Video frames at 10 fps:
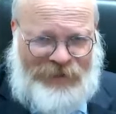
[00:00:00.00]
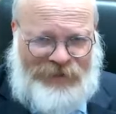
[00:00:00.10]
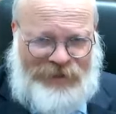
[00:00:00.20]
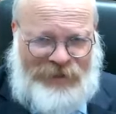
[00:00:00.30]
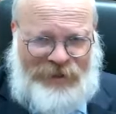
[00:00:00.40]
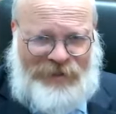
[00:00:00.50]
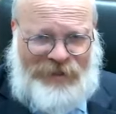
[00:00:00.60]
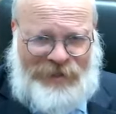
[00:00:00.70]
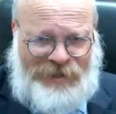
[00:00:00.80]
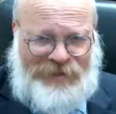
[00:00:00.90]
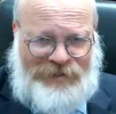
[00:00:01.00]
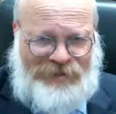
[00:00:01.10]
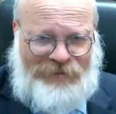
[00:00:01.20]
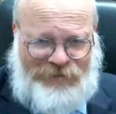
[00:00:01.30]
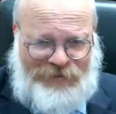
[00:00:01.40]
and mm. see
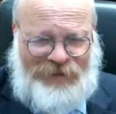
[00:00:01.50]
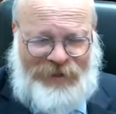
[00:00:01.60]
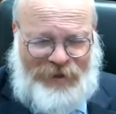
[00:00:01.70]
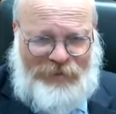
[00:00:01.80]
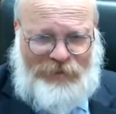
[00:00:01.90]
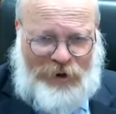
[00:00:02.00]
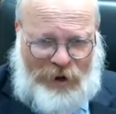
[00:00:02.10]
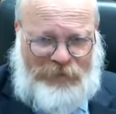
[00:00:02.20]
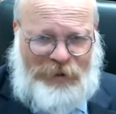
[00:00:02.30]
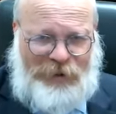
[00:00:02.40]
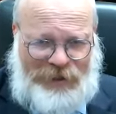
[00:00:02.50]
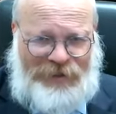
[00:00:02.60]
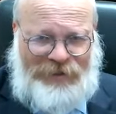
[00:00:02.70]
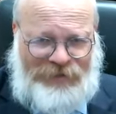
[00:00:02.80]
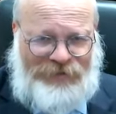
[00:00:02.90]
things
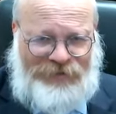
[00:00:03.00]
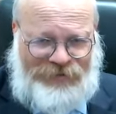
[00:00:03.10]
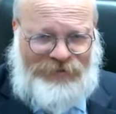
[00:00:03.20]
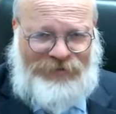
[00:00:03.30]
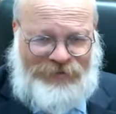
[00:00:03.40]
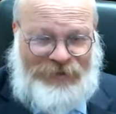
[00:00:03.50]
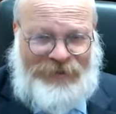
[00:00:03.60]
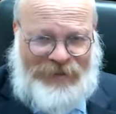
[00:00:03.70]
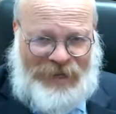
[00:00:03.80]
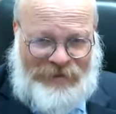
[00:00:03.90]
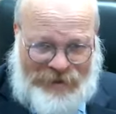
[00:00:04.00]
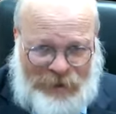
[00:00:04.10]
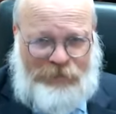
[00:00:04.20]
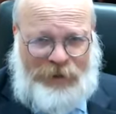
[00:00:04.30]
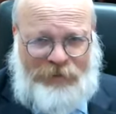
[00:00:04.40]
properly and
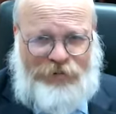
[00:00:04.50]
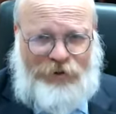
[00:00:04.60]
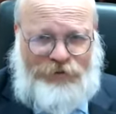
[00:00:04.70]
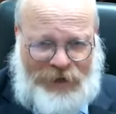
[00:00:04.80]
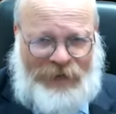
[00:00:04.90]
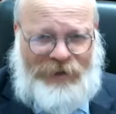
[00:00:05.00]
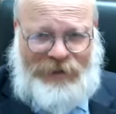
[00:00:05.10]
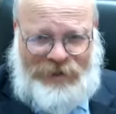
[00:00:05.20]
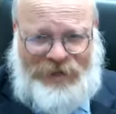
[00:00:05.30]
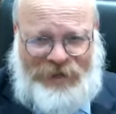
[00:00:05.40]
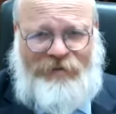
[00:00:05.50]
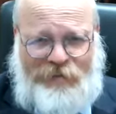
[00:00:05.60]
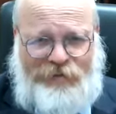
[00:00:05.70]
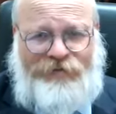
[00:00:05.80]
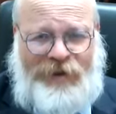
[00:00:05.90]
deeply, profoundly, to have a
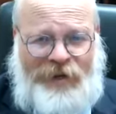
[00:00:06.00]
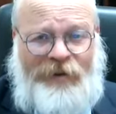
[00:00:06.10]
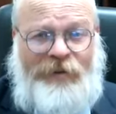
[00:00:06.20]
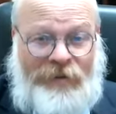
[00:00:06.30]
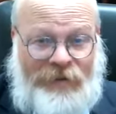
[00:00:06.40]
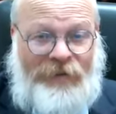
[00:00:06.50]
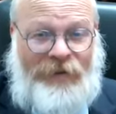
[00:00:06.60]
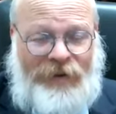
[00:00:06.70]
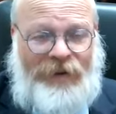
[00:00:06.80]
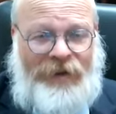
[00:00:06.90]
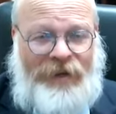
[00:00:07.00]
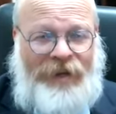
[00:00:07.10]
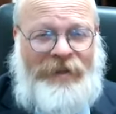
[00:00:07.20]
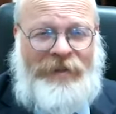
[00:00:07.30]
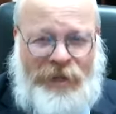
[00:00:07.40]
profound
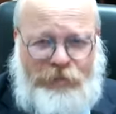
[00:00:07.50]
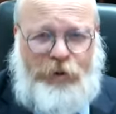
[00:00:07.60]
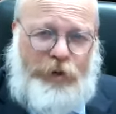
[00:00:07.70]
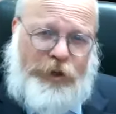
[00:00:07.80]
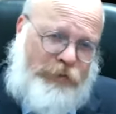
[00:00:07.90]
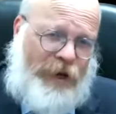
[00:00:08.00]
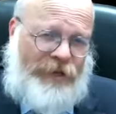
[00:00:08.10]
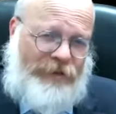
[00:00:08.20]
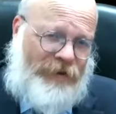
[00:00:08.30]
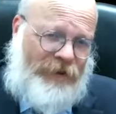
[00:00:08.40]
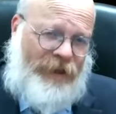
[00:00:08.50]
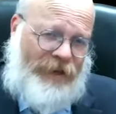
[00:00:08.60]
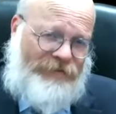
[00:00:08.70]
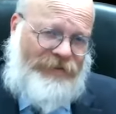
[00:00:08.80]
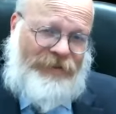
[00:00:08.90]
and deeper perspective on
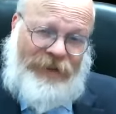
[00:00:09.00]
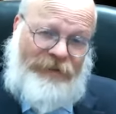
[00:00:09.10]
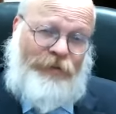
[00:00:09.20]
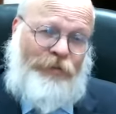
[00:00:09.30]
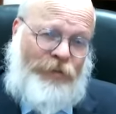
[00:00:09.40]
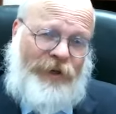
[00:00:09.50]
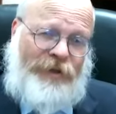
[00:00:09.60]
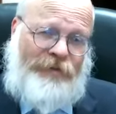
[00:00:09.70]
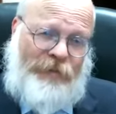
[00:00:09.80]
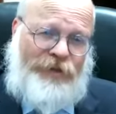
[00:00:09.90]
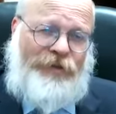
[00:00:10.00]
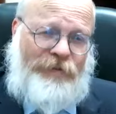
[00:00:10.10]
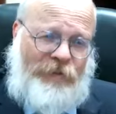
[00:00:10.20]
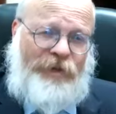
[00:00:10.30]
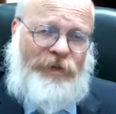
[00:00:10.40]
life that will bring us
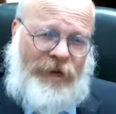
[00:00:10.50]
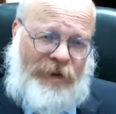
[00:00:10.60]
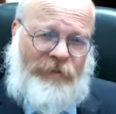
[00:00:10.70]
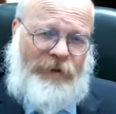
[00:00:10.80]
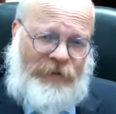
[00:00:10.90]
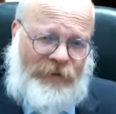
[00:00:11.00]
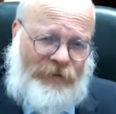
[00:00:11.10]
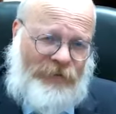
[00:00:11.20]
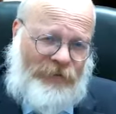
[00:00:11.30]
much, much happiness.